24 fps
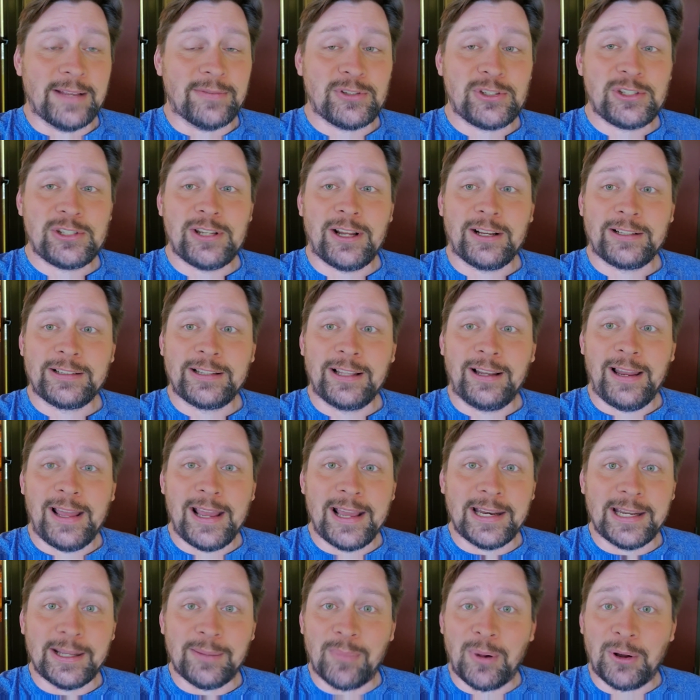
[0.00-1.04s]
stuck the
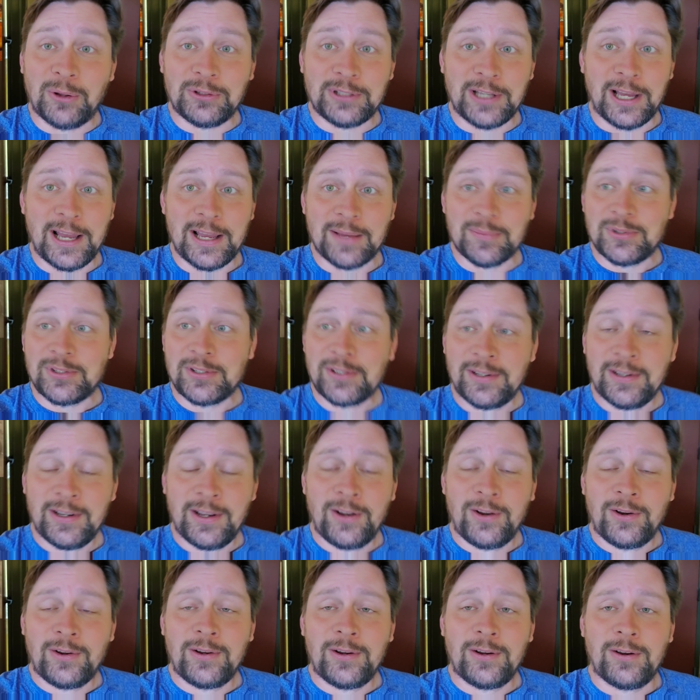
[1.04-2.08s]
landing both times.
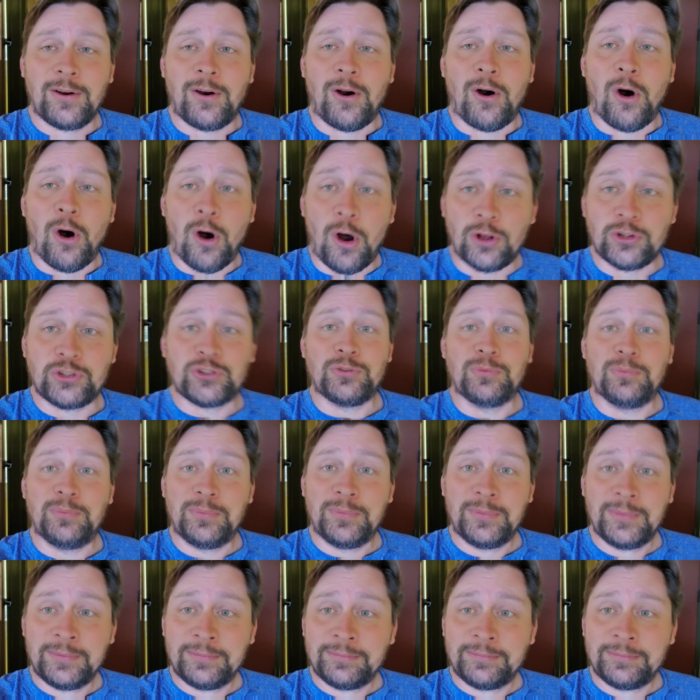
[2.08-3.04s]
Awesome.